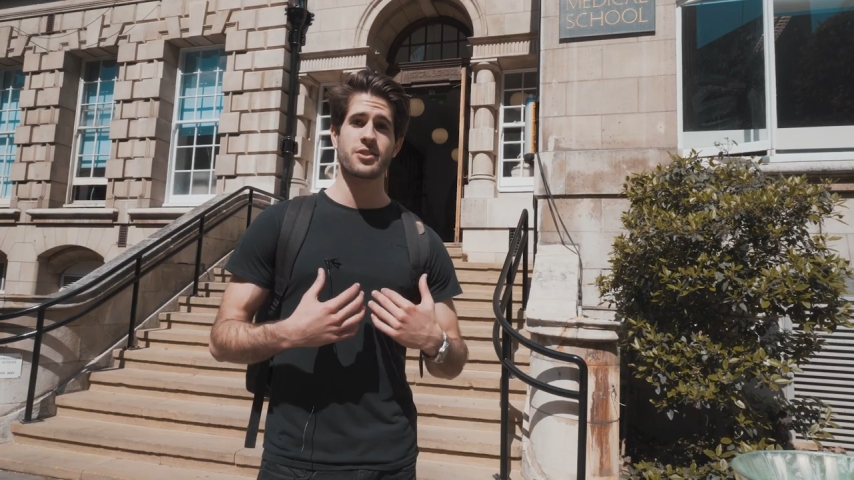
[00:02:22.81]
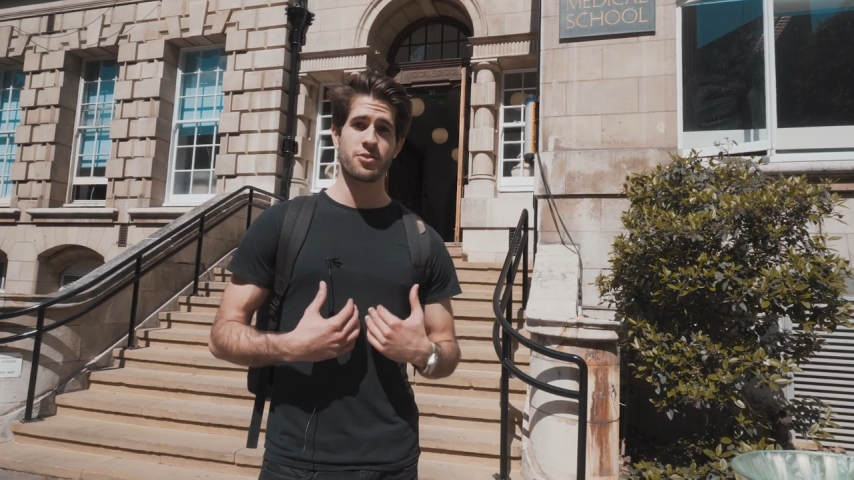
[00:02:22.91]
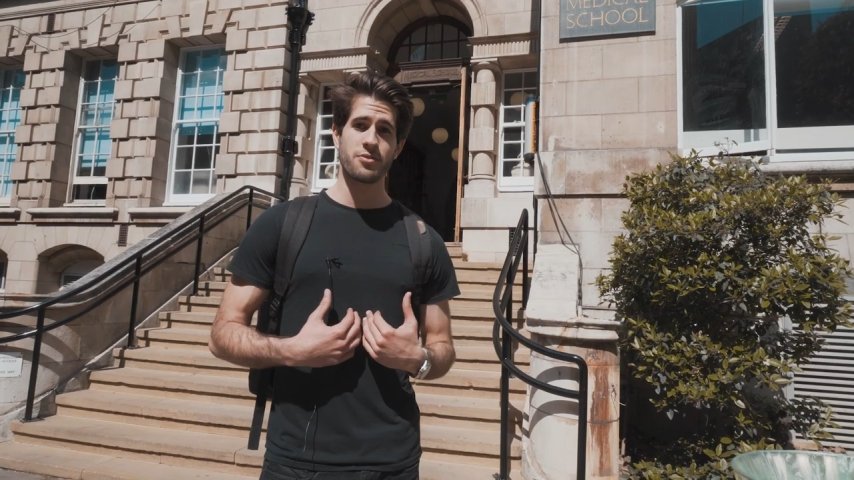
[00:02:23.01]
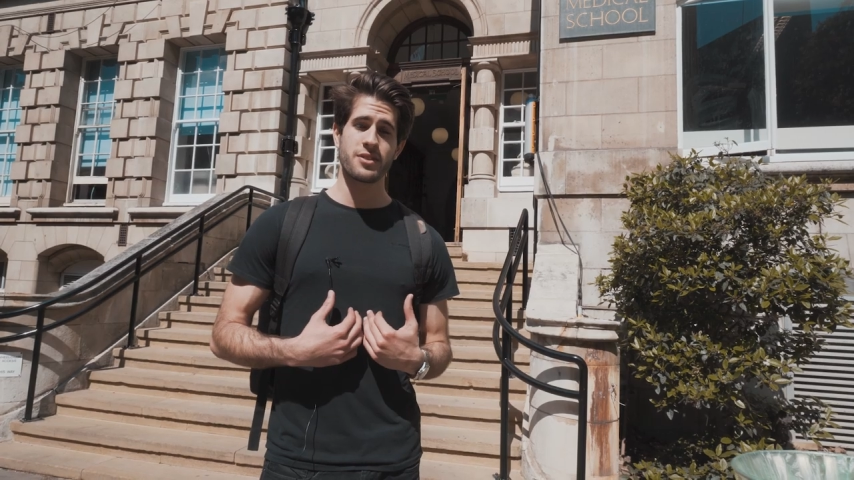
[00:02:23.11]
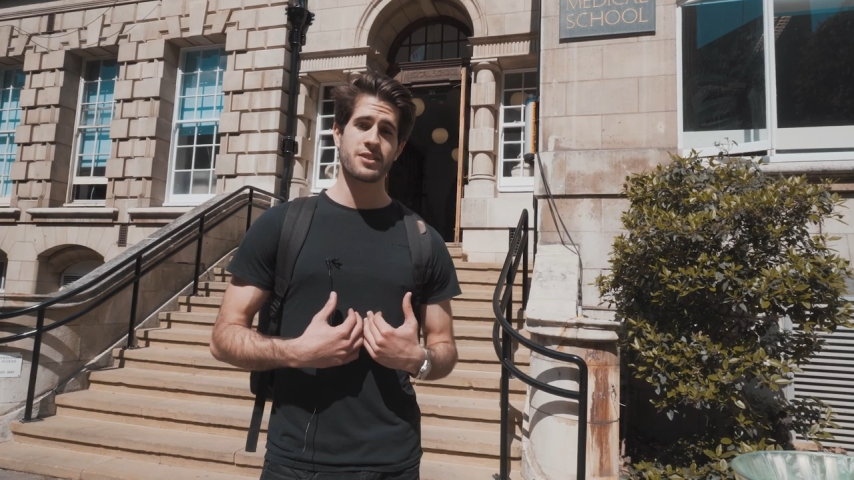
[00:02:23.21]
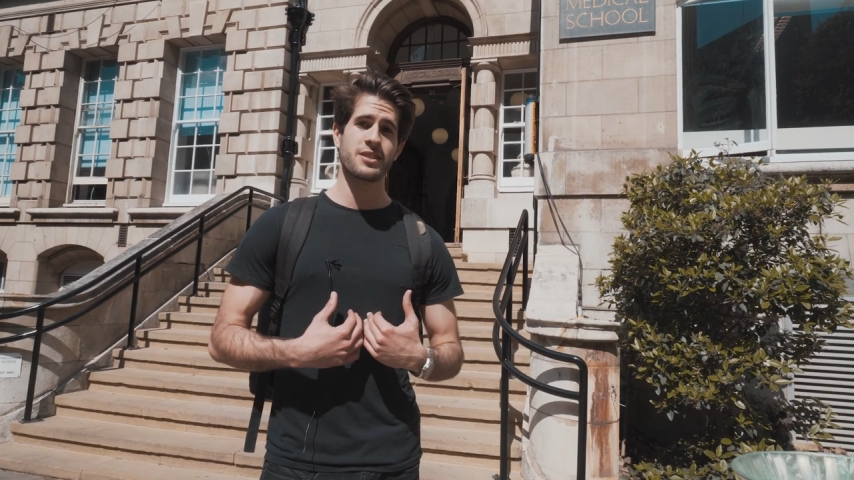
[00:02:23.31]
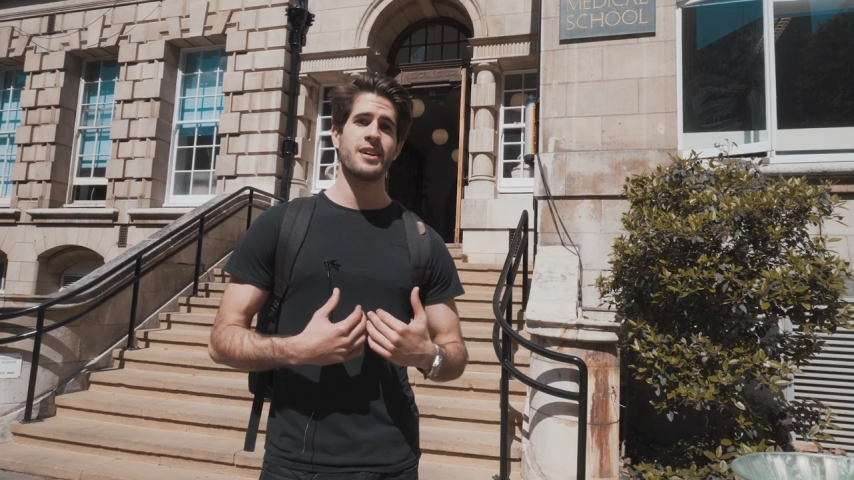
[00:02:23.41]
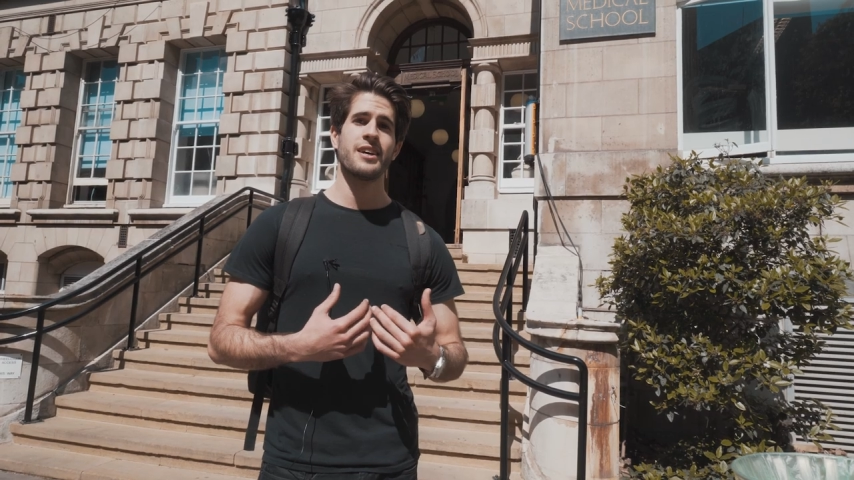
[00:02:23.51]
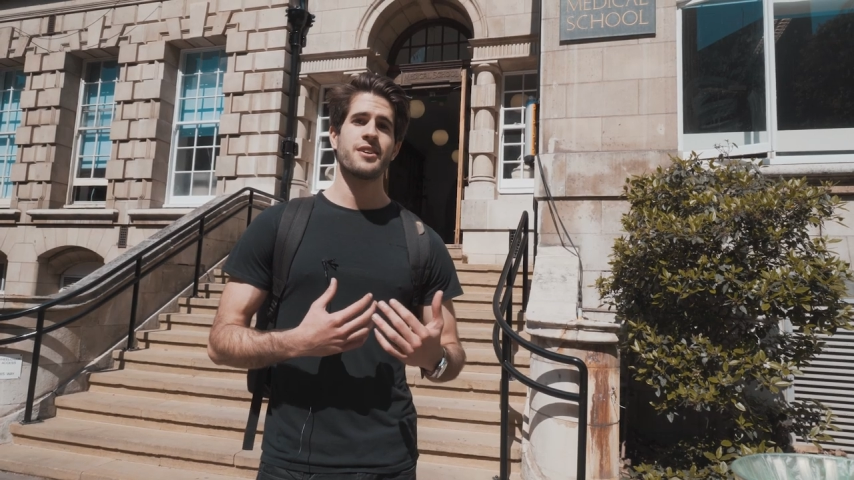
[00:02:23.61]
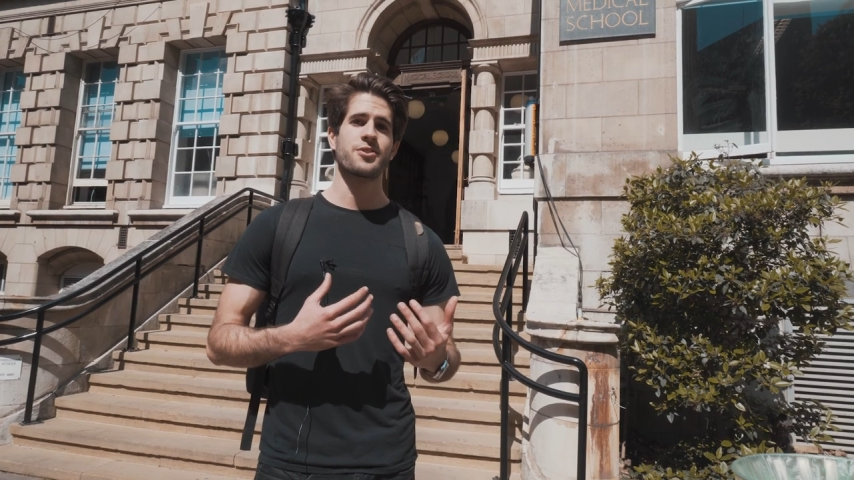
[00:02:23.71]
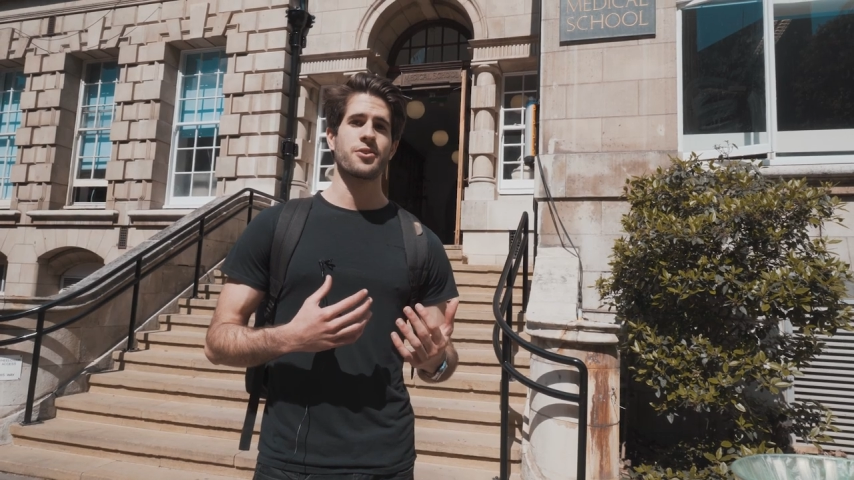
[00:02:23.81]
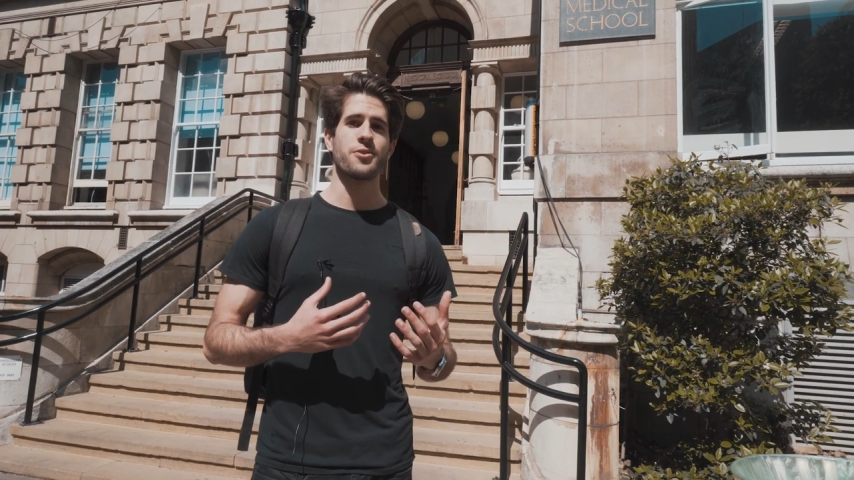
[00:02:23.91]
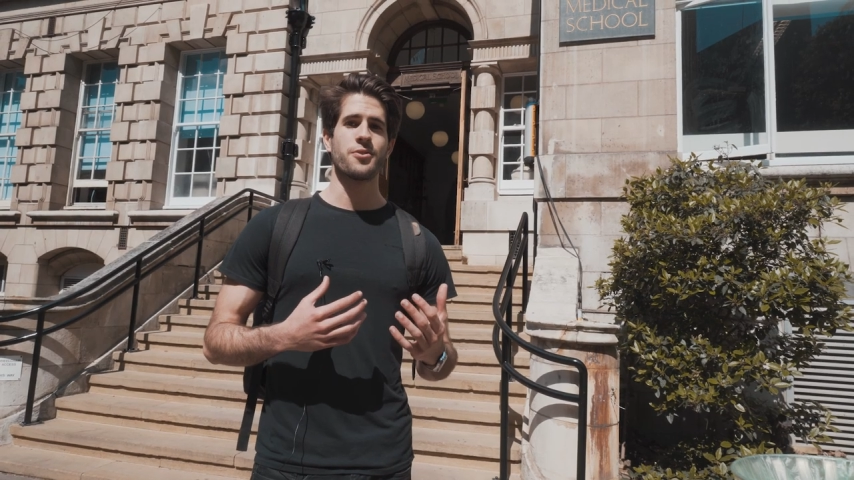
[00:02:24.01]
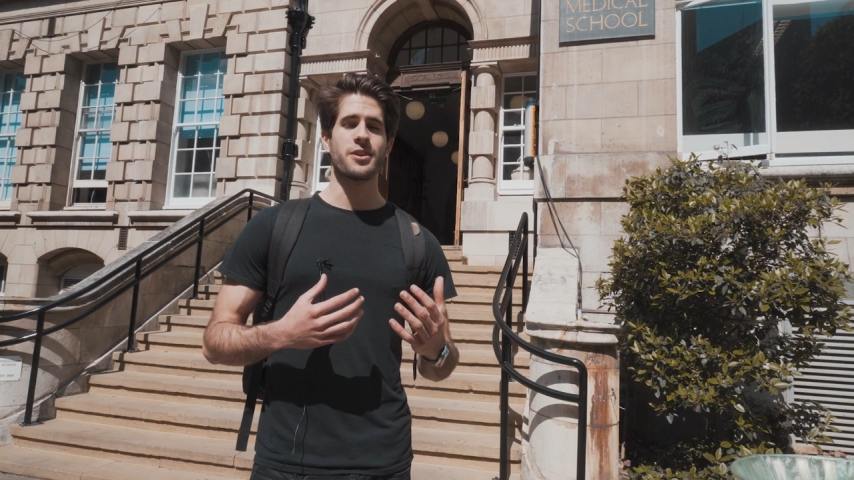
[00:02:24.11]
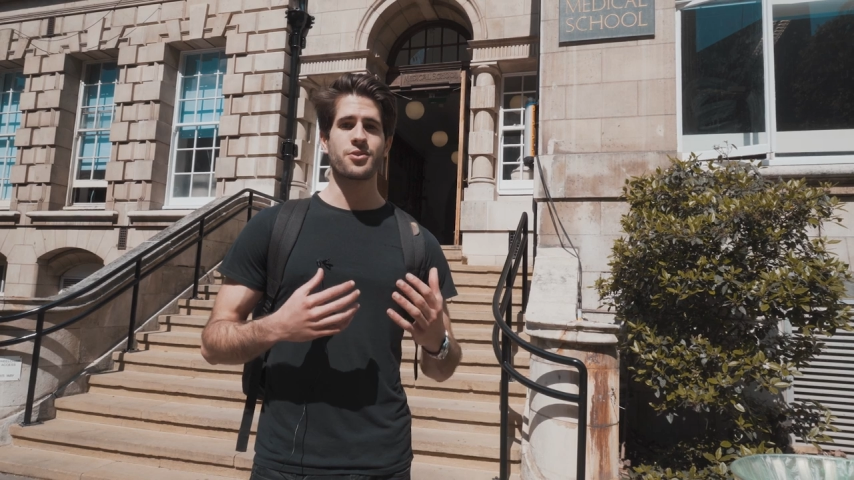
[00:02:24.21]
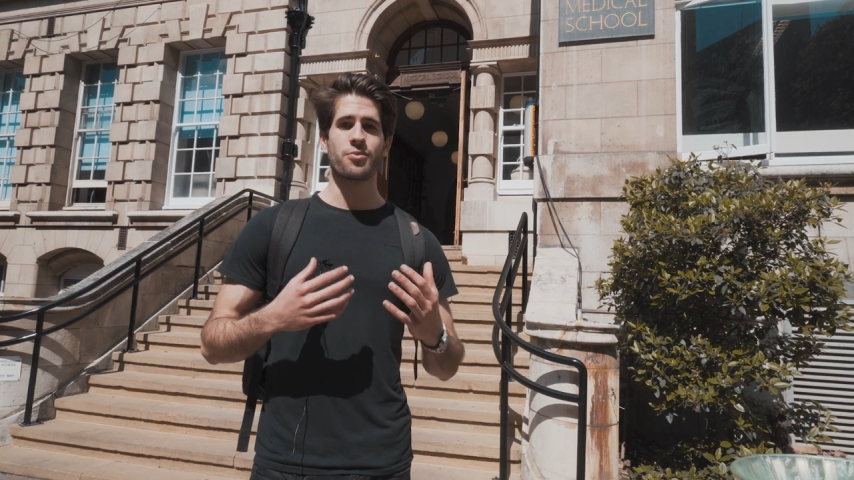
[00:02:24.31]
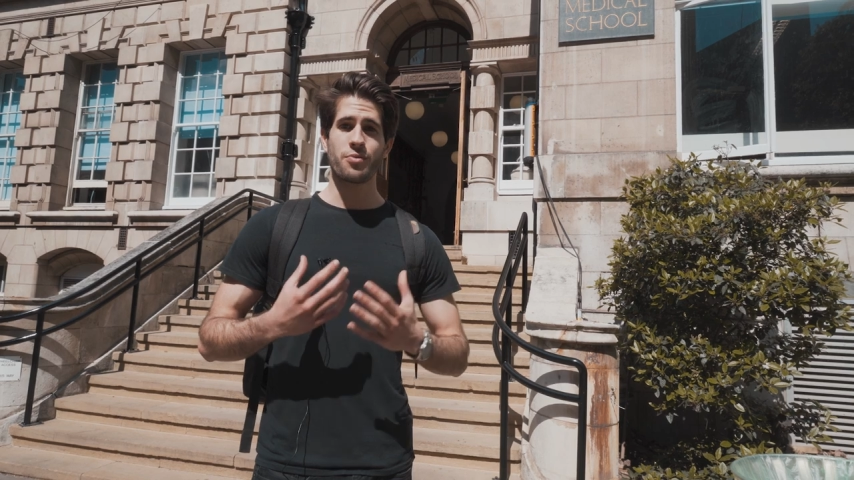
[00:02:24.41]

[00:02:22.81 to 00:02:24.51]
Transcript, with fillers: the students, so it's a